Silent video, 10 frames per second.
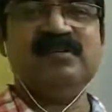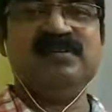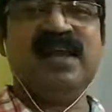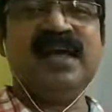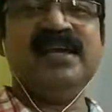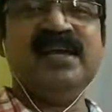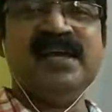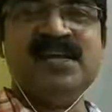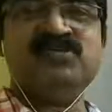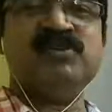Like in
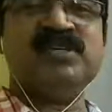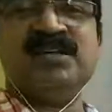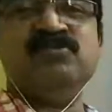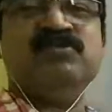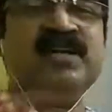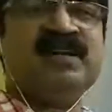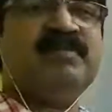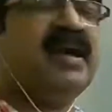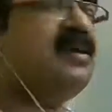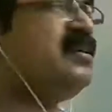English, we say good and
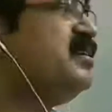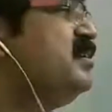bad.